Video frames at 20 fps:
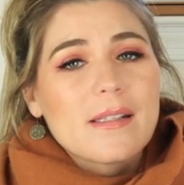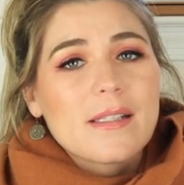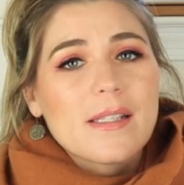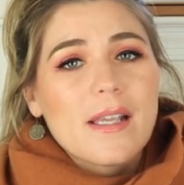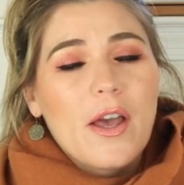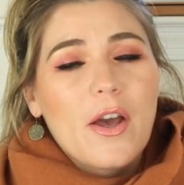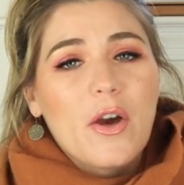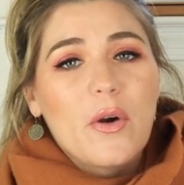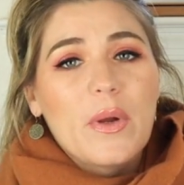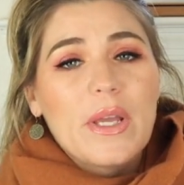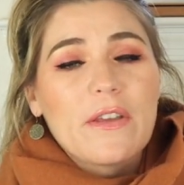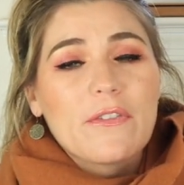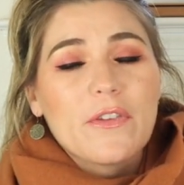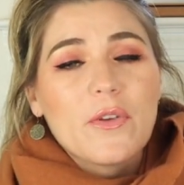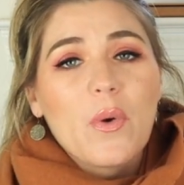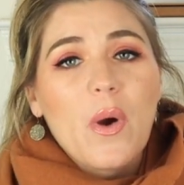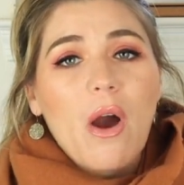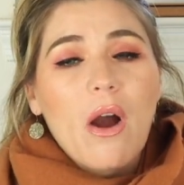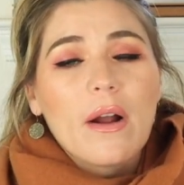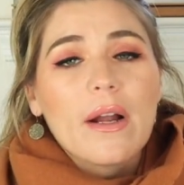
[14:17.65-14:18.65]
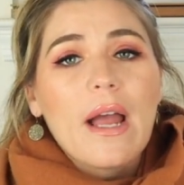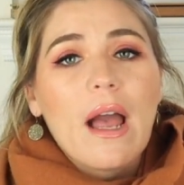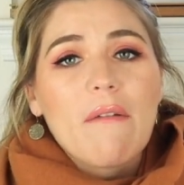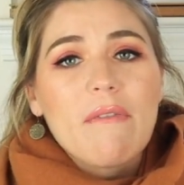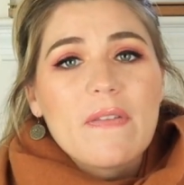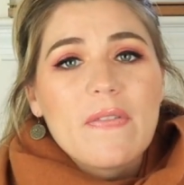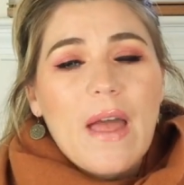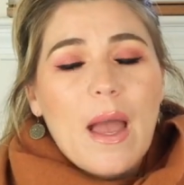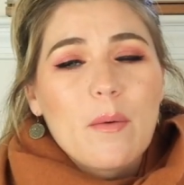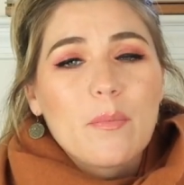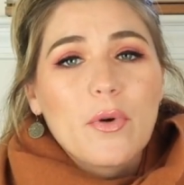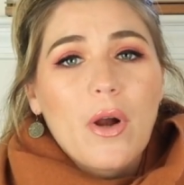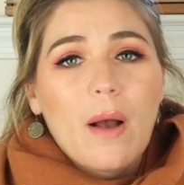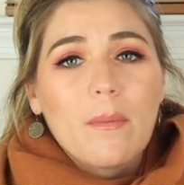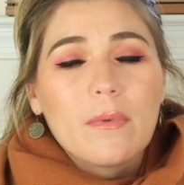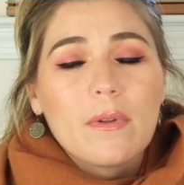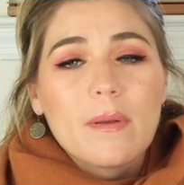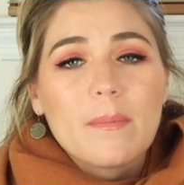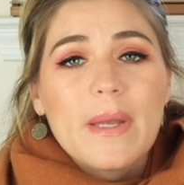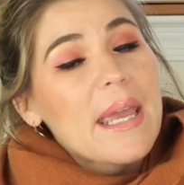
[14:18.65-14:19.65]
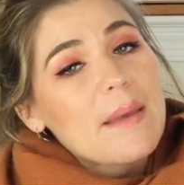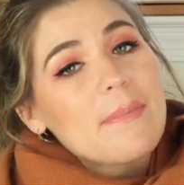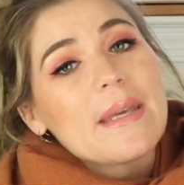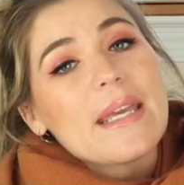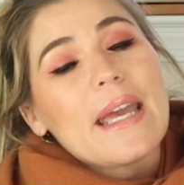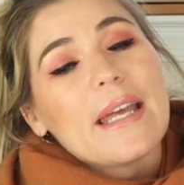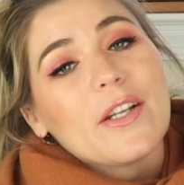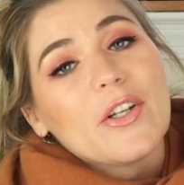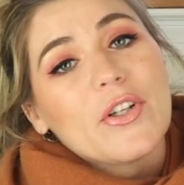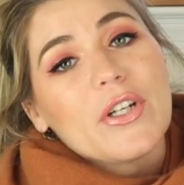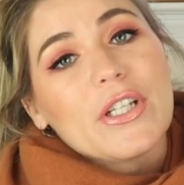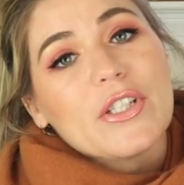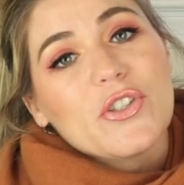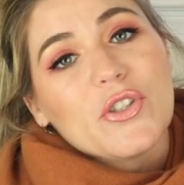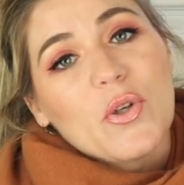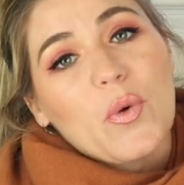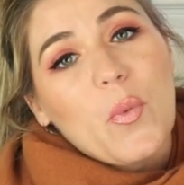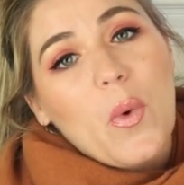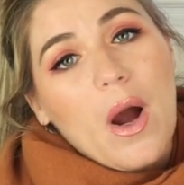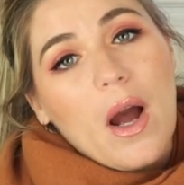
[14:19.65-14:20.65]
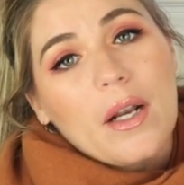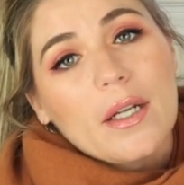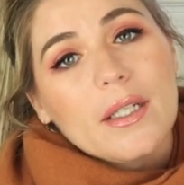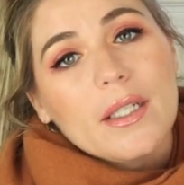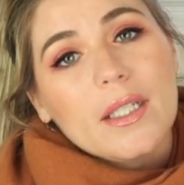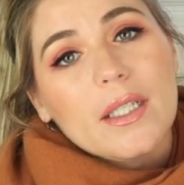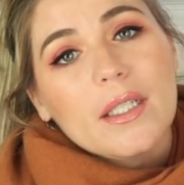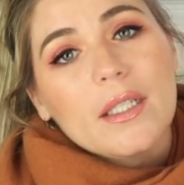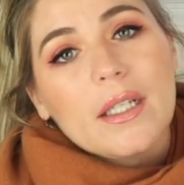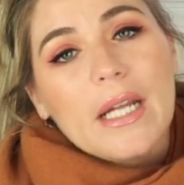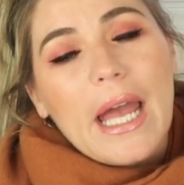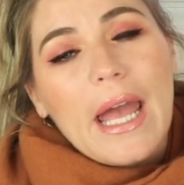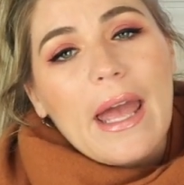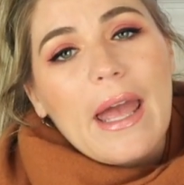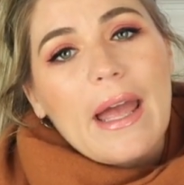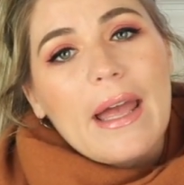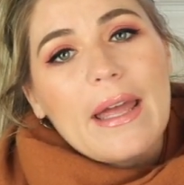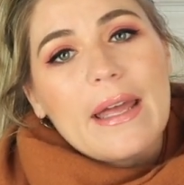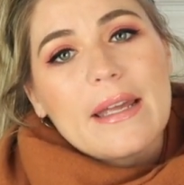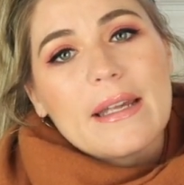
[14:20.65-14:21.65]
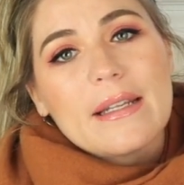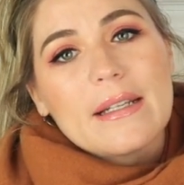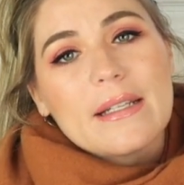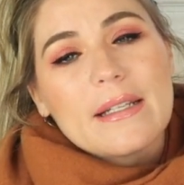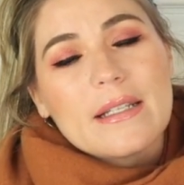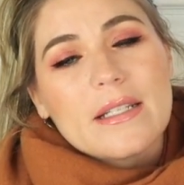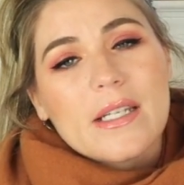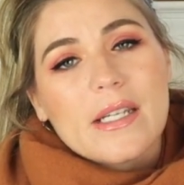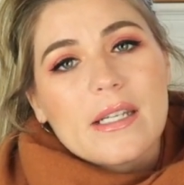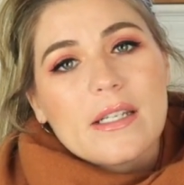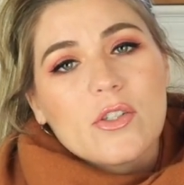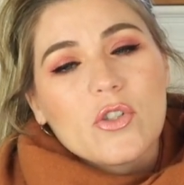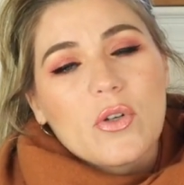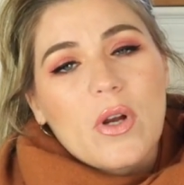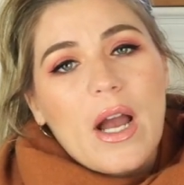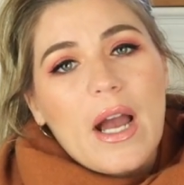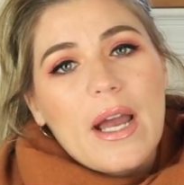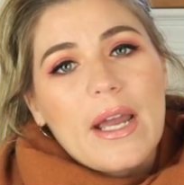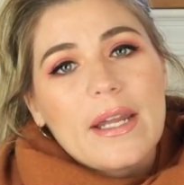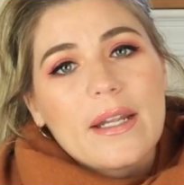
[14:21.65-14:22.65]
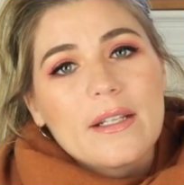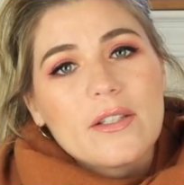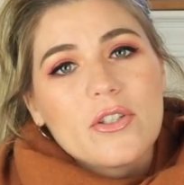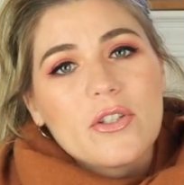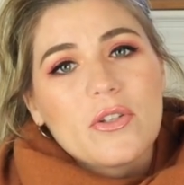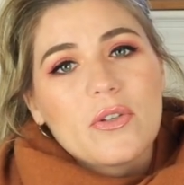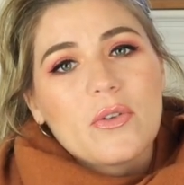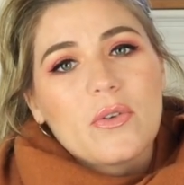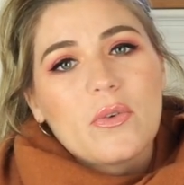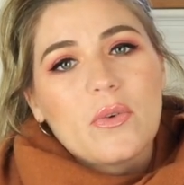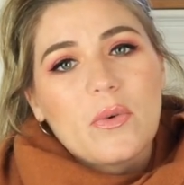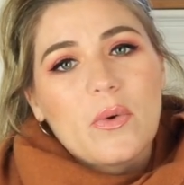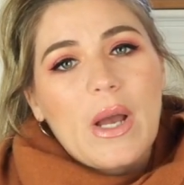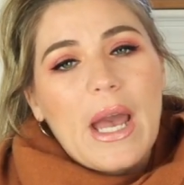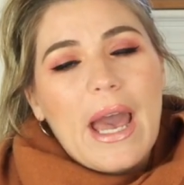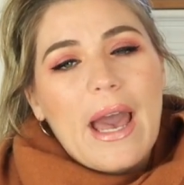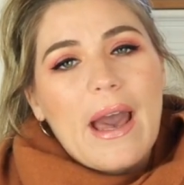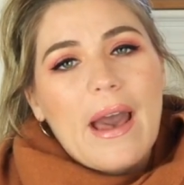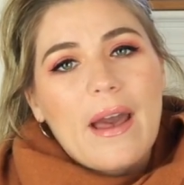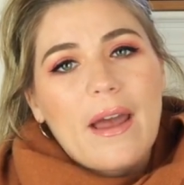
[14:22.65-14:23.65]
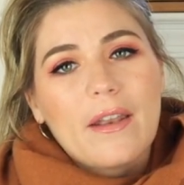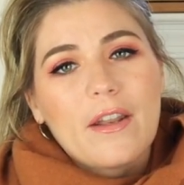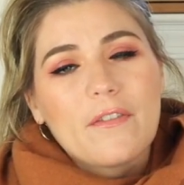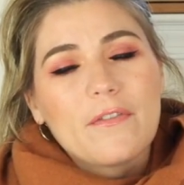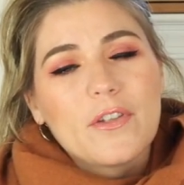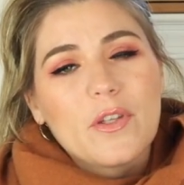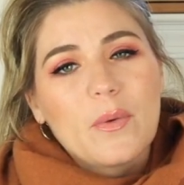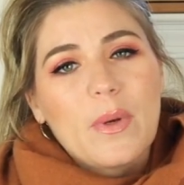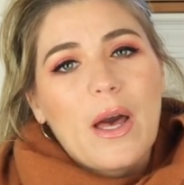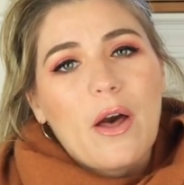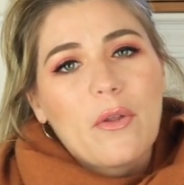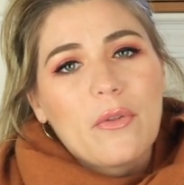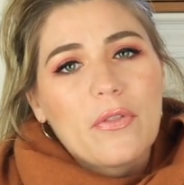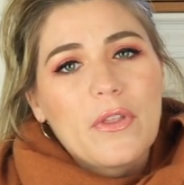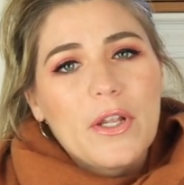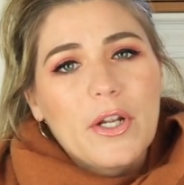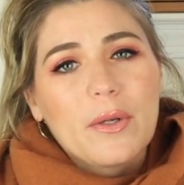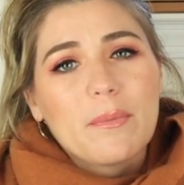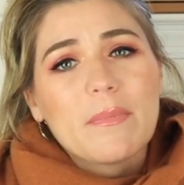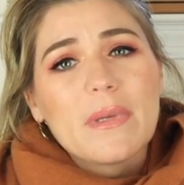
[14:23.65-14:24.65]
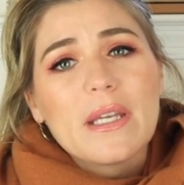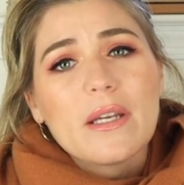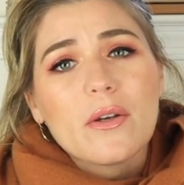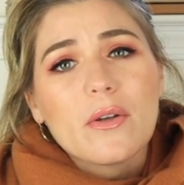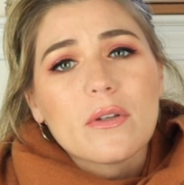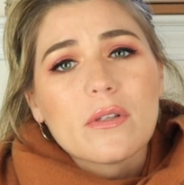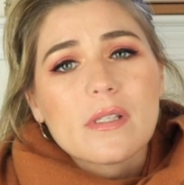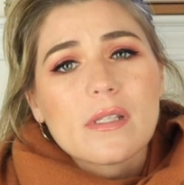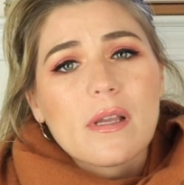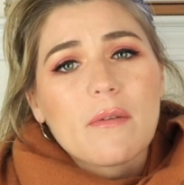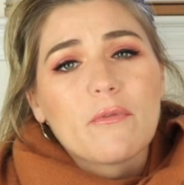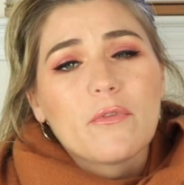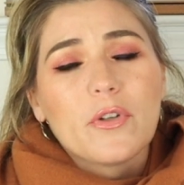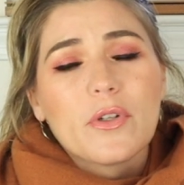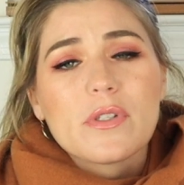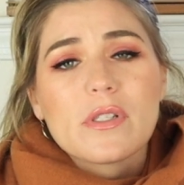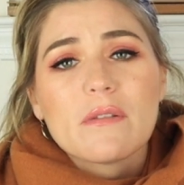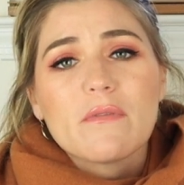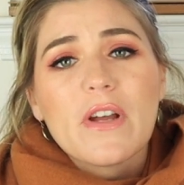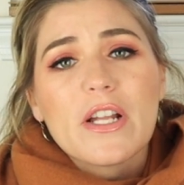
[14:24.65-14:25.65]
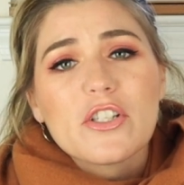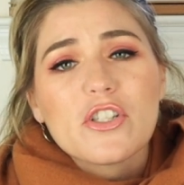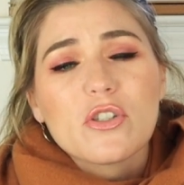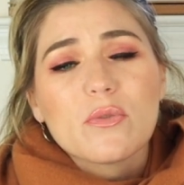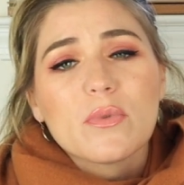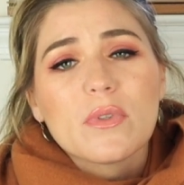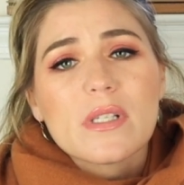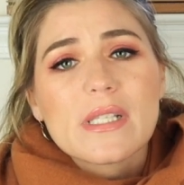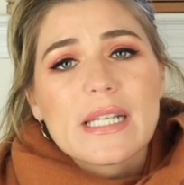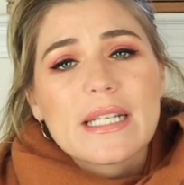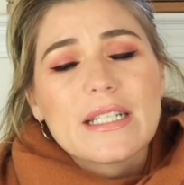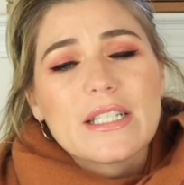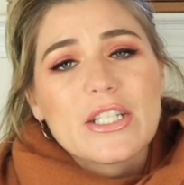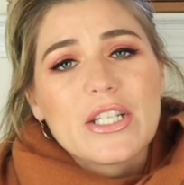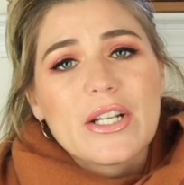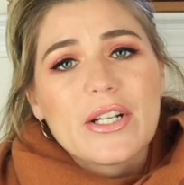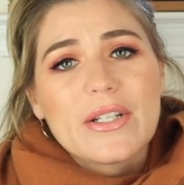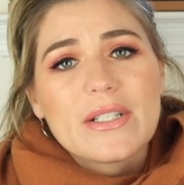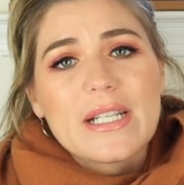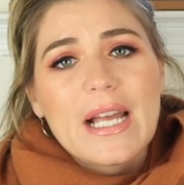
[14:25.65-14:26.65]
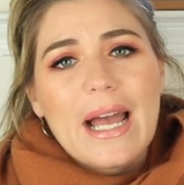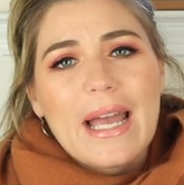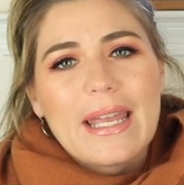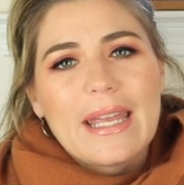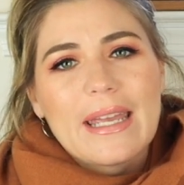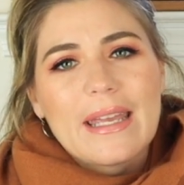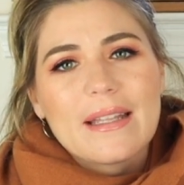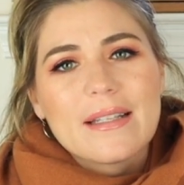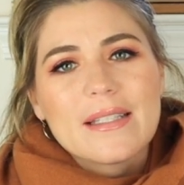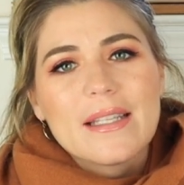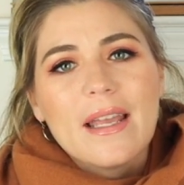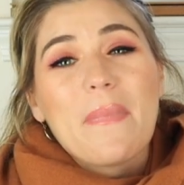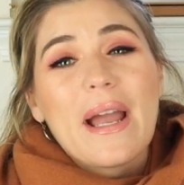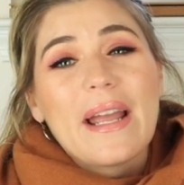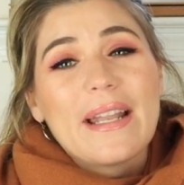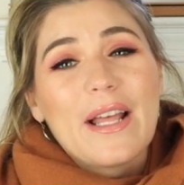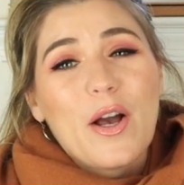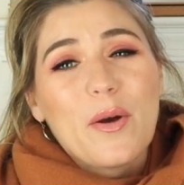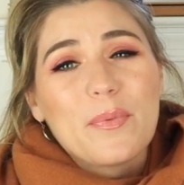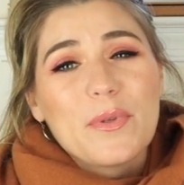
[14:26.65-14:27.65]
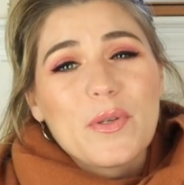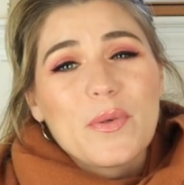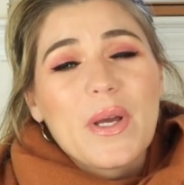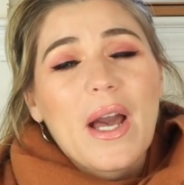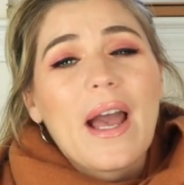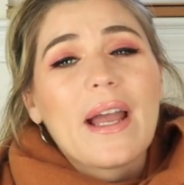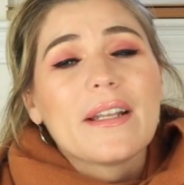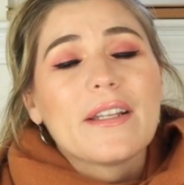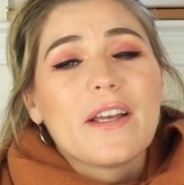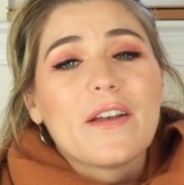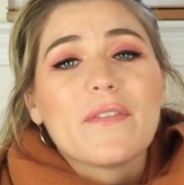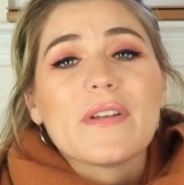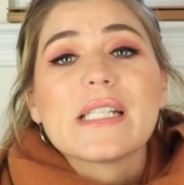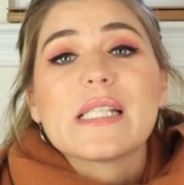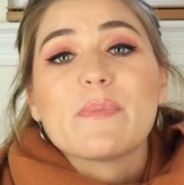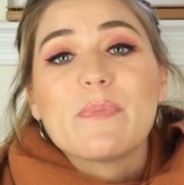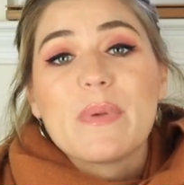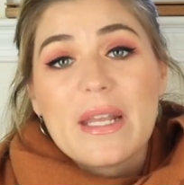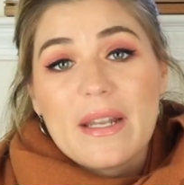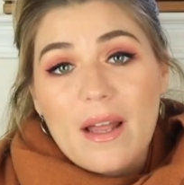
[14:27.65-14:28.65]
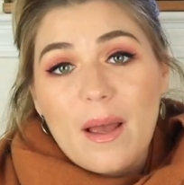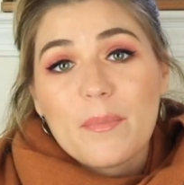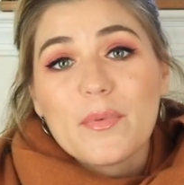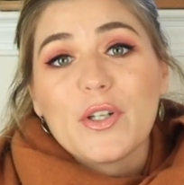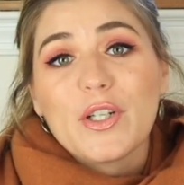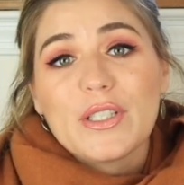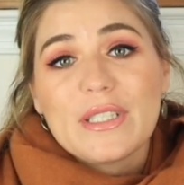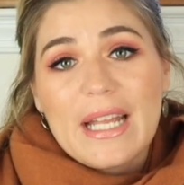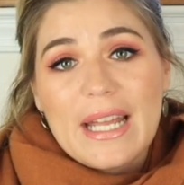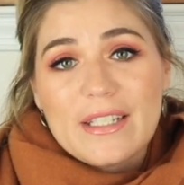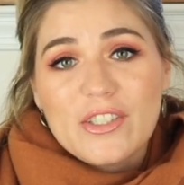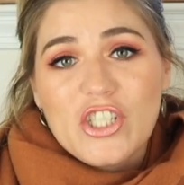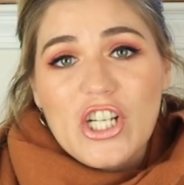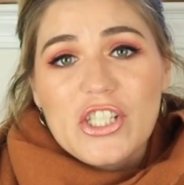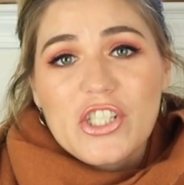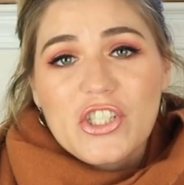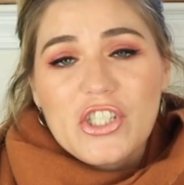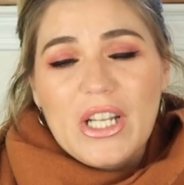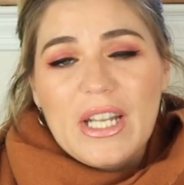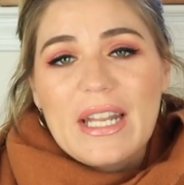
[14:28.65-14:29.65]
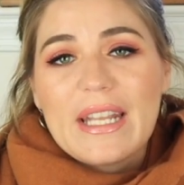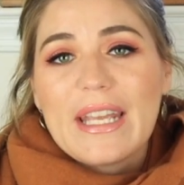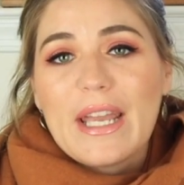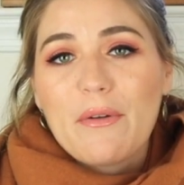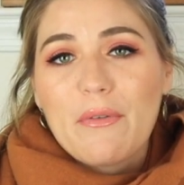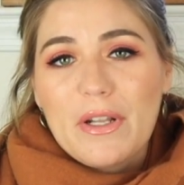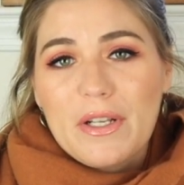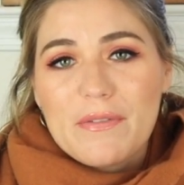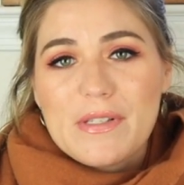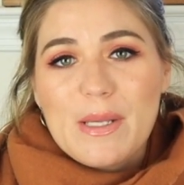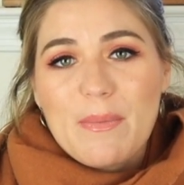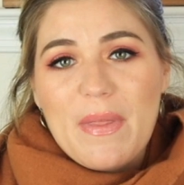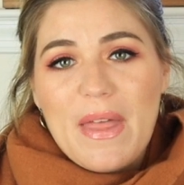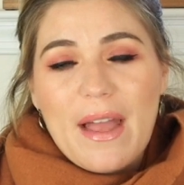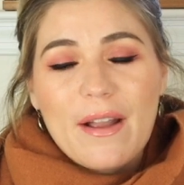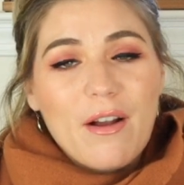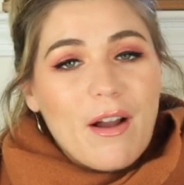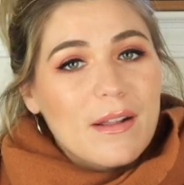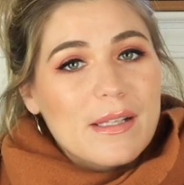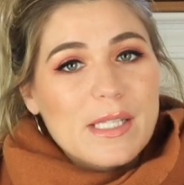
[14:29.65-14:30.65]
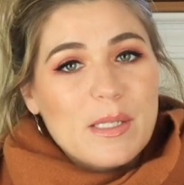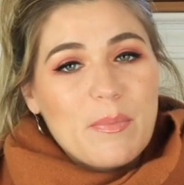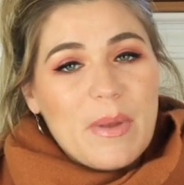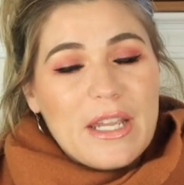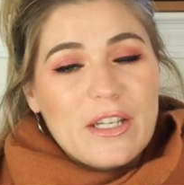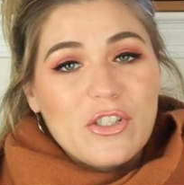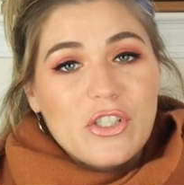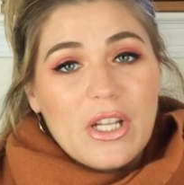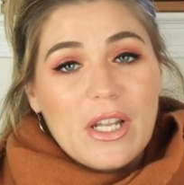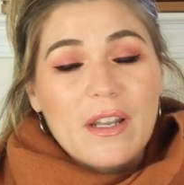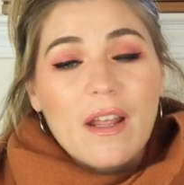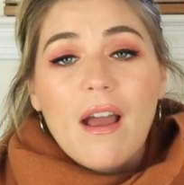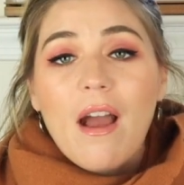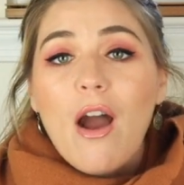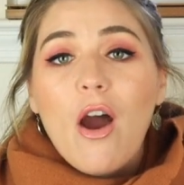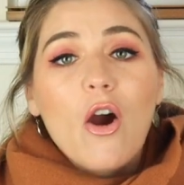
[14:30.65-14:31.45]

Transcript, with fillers: So if you are having that problem, maybe increase your water and try to add a few healthier meals, some fruits and vegetables into your diet. It might help you kind of speed up your digestion and get rid of some of that constipation.